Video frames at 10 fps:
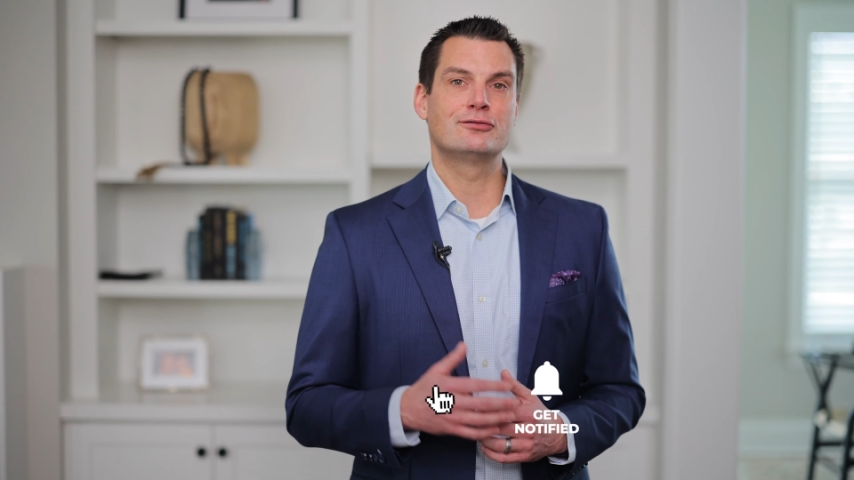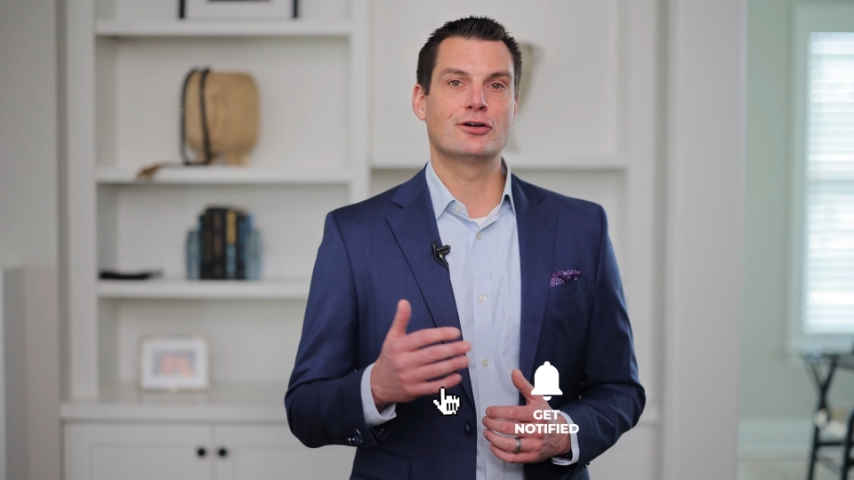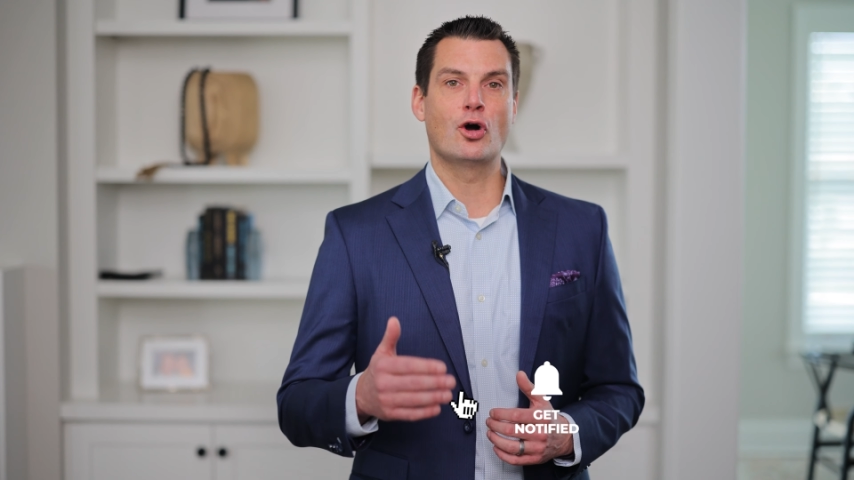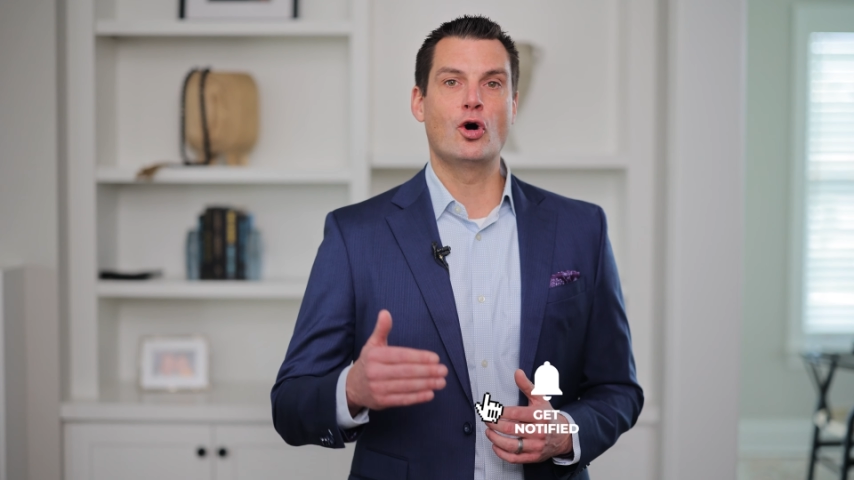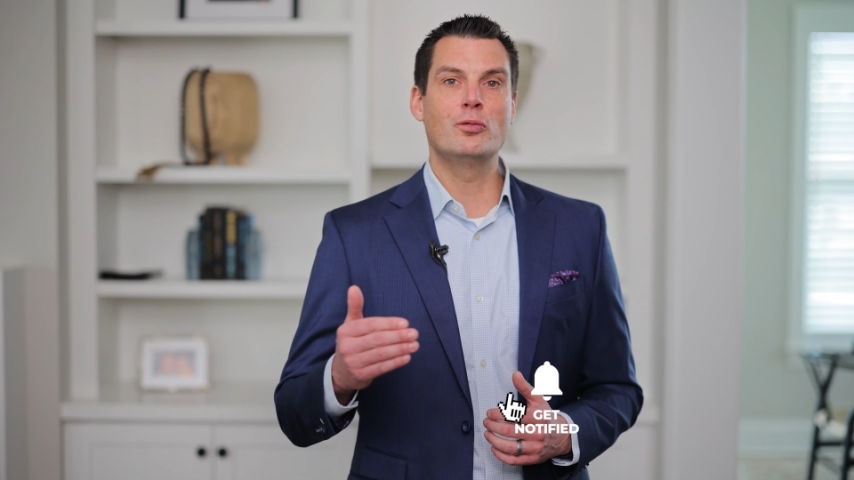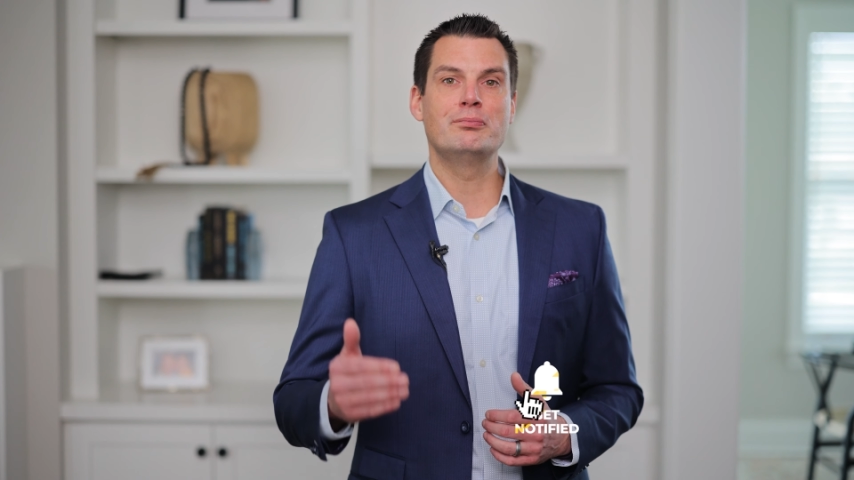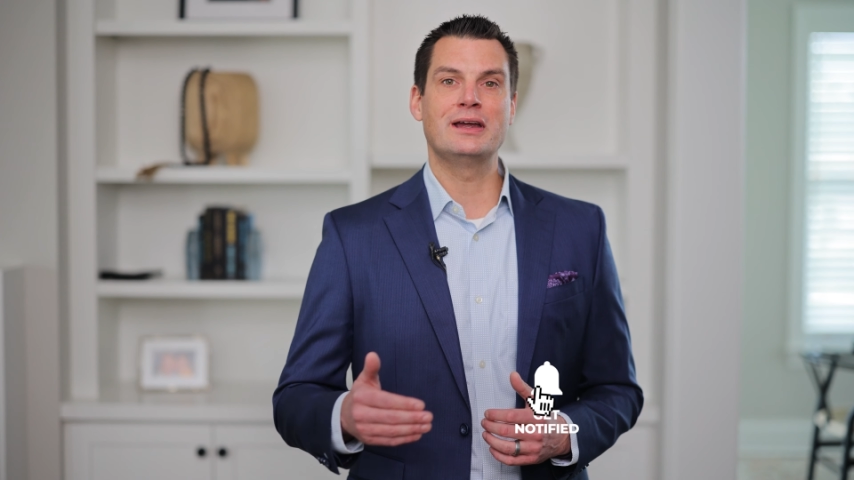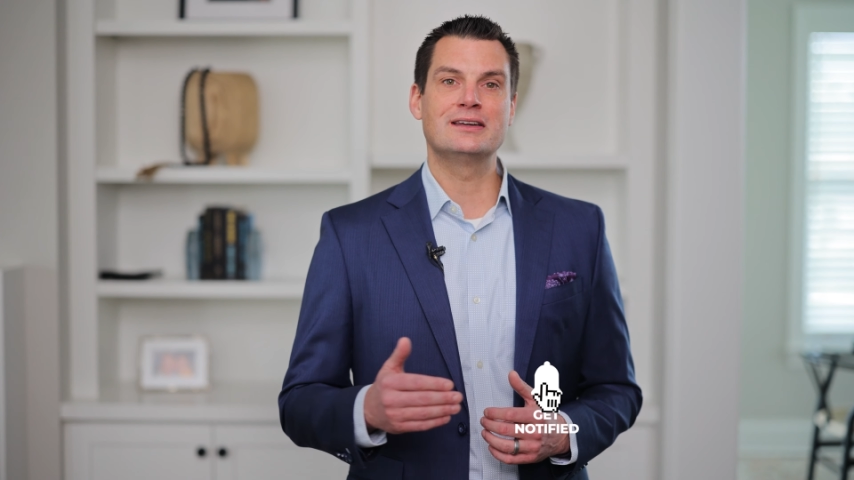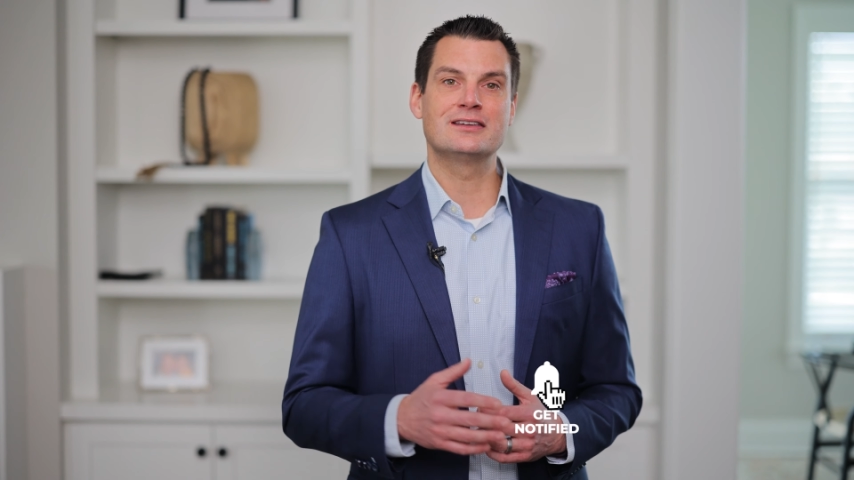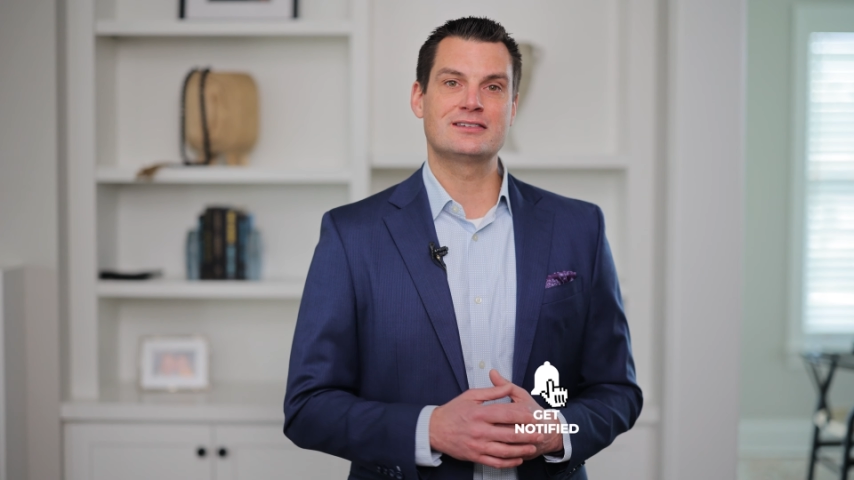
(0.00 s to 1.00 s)
for home
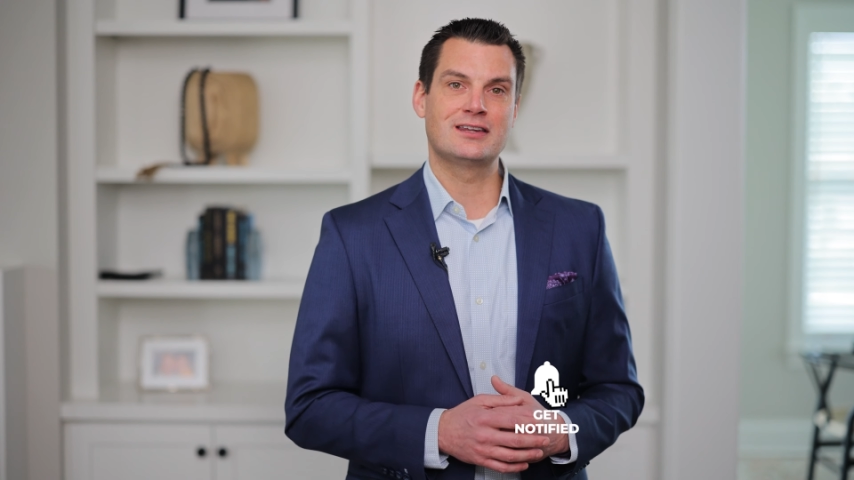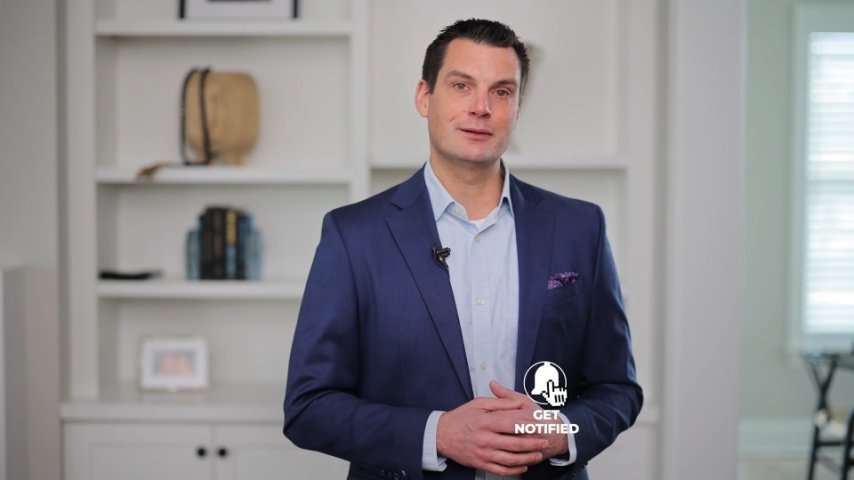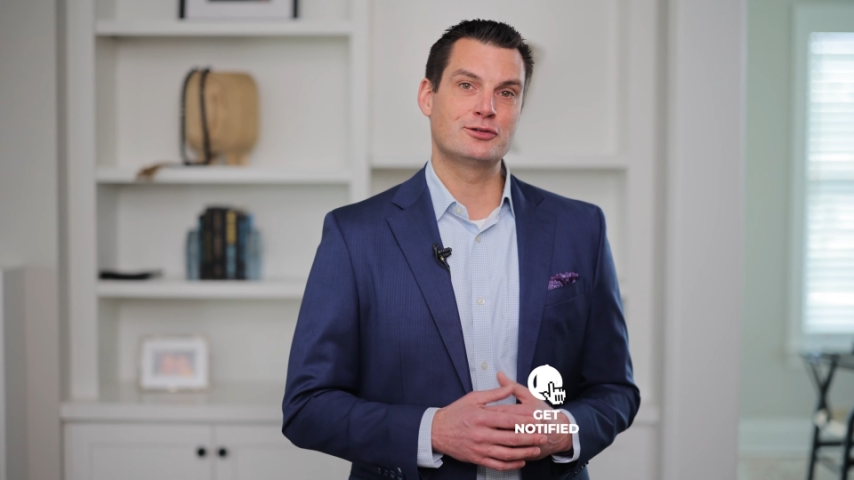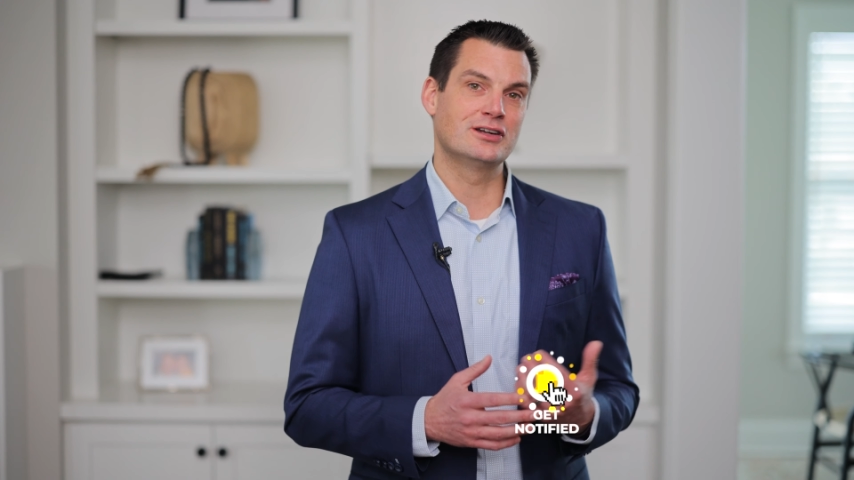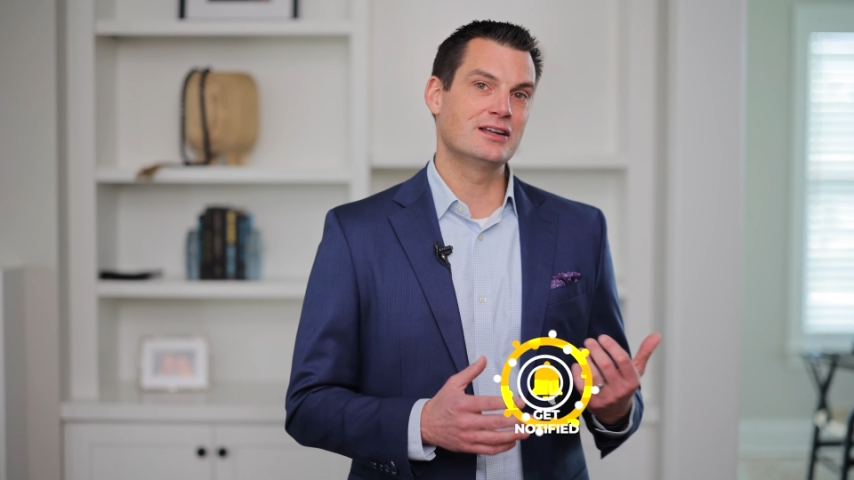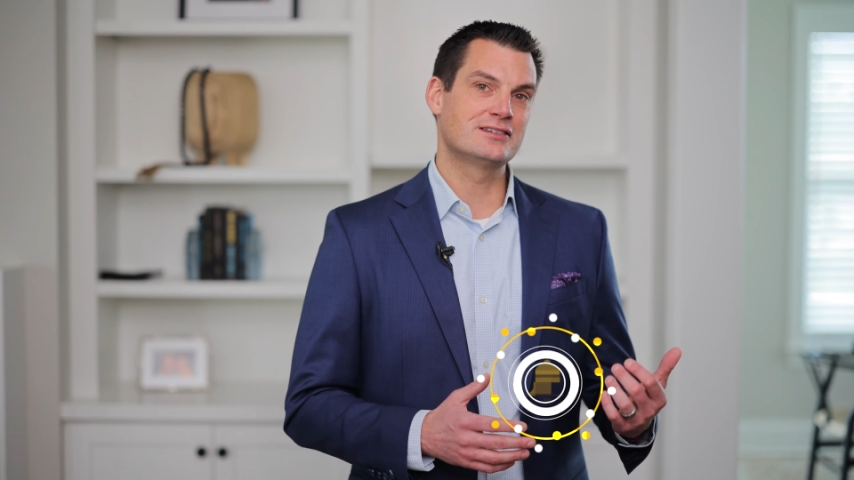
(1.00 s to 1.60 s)
maintenance tips and